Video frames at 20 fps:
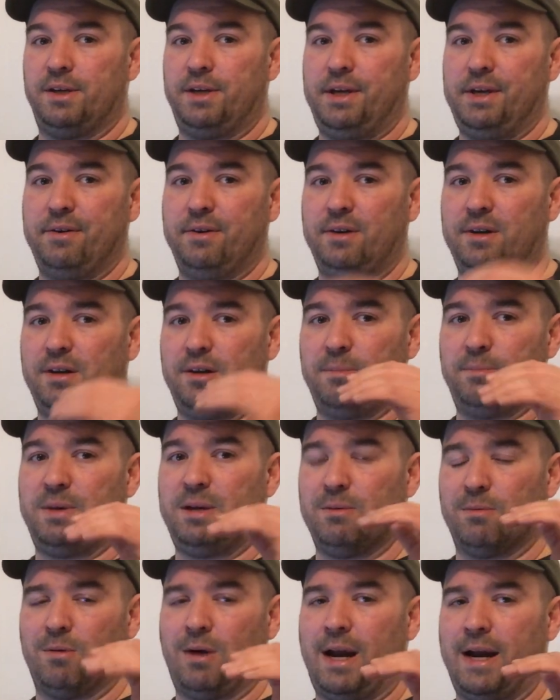You could
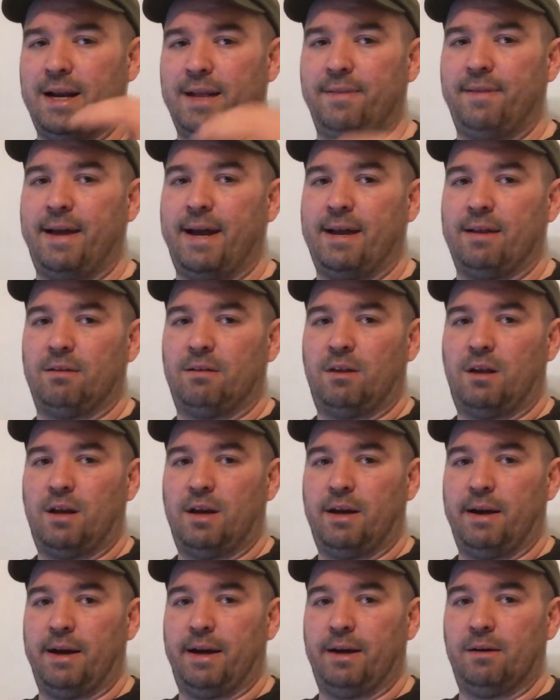be right at that
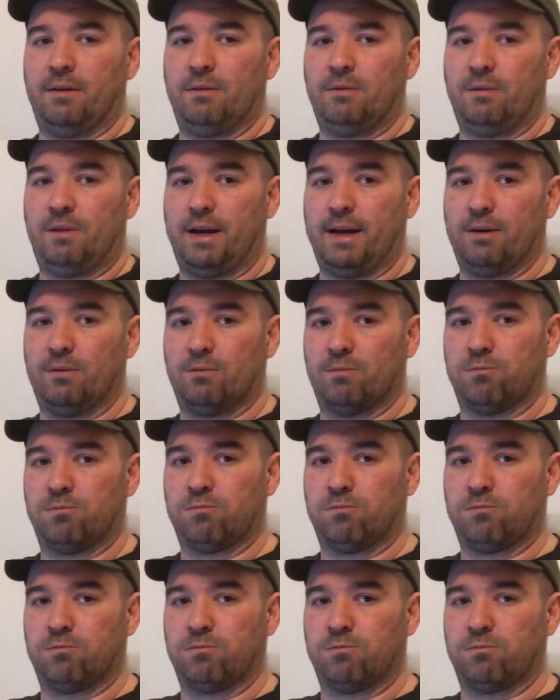line, like